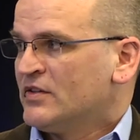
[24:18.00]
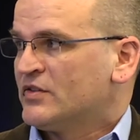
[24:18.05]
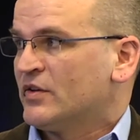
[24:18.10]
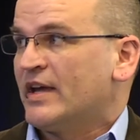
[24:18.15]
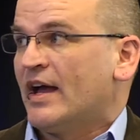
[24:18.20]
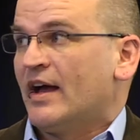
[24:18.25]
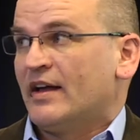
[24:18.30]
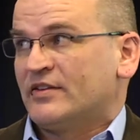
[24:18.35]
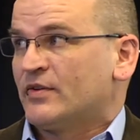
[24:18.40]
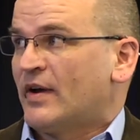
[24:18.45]

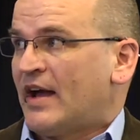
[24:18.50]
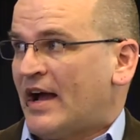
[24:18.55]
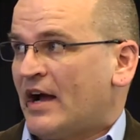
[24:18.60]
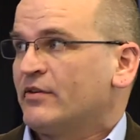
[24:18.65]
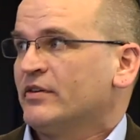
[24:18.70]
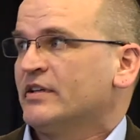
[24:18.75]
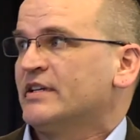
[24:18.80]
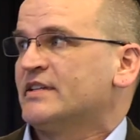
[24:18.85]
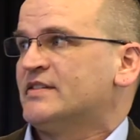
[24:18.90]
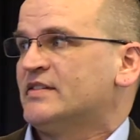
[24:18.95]

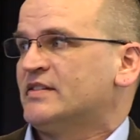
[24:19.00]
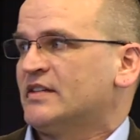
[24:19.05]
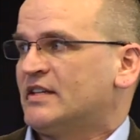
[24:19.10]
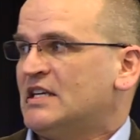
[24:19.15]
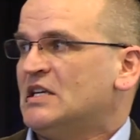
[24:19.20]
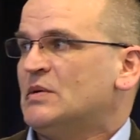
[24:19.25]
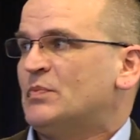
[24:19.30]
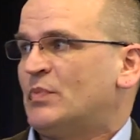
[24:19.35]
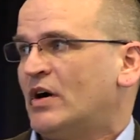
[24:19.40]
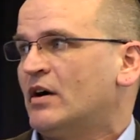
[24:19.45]
Acrolinks is a
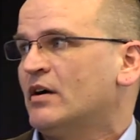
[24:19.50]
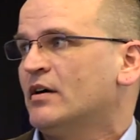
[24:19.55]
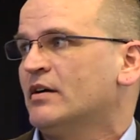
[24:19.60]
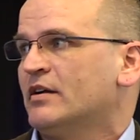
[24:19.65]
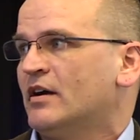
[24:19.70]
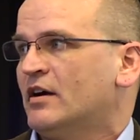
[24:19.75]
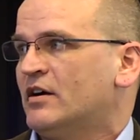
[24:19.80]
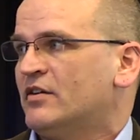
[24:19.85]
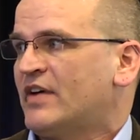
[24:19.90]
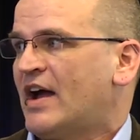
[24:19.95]
key part
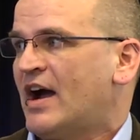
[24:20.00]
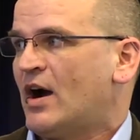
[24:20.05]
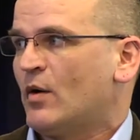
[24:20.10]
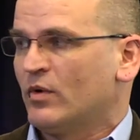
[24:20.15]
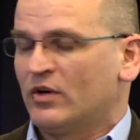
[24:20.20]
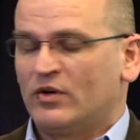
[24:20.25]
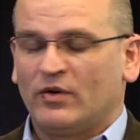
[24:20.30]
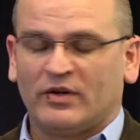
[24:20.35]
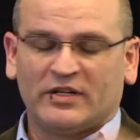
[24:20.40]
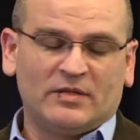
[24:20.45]
of how
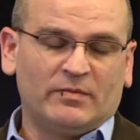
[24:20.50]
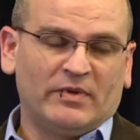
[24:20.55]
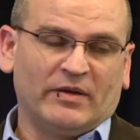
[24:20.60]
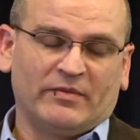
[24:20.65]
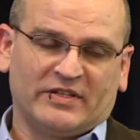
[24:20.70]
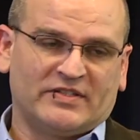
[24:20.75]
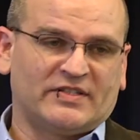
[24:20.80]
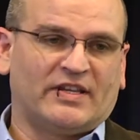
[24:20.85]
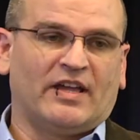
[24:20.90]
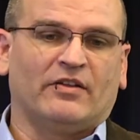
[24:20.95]
we're going to be able
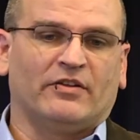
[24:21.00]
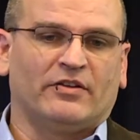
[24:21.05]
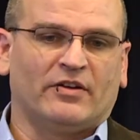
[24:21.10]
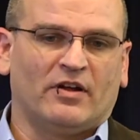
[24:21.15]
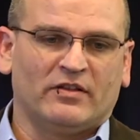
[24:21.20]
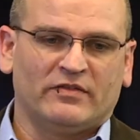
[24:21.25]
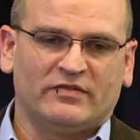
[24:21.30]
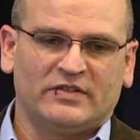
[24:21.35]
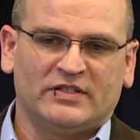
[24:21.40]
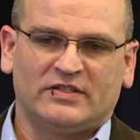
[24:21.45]
to scale in
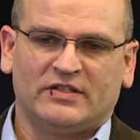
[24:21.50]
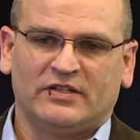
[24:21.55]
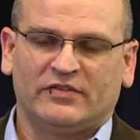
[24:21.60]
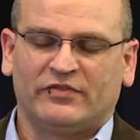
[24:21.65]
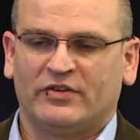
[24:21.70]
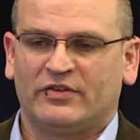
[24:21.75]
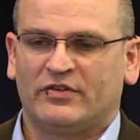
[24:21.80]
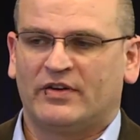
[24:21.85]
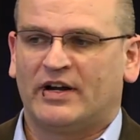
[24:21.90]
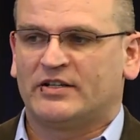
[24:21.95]
all of these
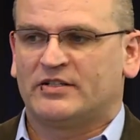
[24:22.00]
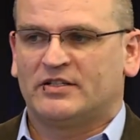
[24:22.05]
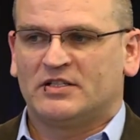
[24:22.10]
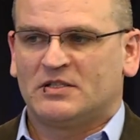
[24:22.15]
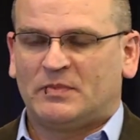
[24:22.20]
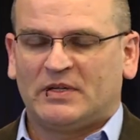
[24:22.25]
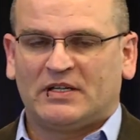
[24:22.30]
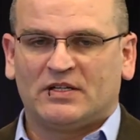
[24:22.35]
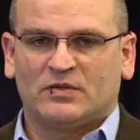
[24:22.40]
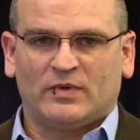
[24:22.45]
different directions
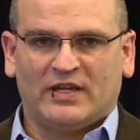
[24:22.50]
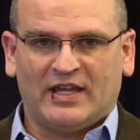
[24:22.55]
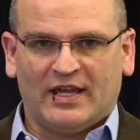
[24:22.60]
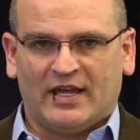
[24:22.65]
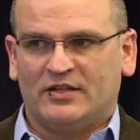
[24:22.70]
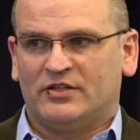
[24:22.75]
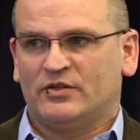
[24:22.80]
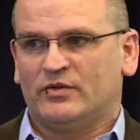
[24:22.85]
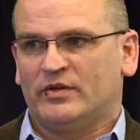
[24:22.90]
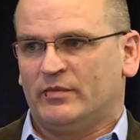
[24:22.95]
because we
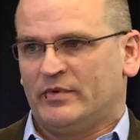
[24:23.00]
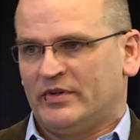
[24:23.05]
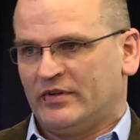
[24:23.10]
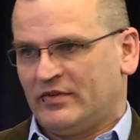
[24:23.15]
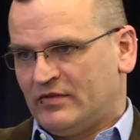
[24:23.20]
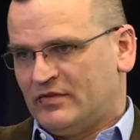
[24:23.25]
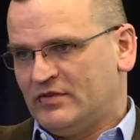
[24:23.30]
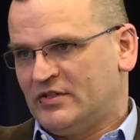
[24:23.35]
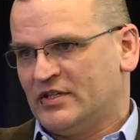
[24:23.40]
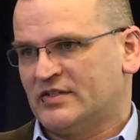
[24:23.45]
can't do it
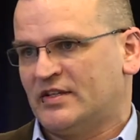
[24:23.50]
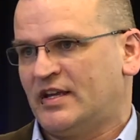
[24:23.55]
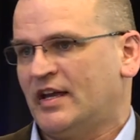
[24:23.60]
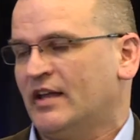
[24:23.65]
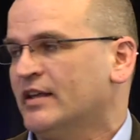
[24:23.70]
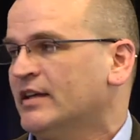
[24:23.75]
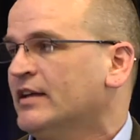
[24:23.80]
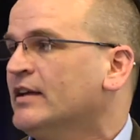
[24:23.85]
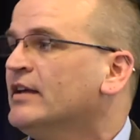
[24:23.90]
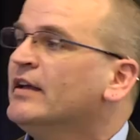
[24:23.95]
with just
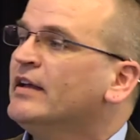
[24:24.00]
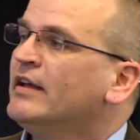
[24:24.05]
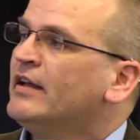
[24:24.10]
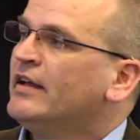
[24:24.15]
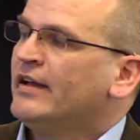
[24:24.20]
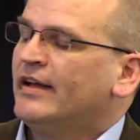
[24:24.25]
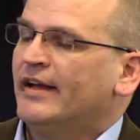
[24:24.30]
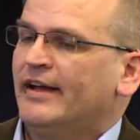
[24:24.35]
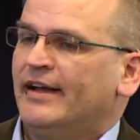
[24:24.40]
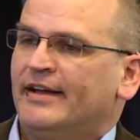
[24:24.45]
Kelly.
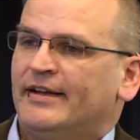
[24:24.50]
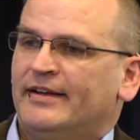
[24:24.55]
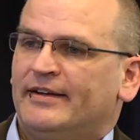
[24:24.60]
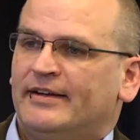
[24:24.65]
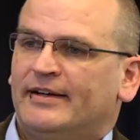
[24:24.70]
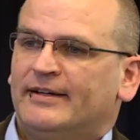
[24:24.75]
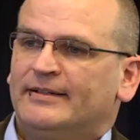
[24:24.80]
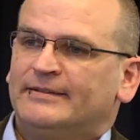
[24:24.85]
And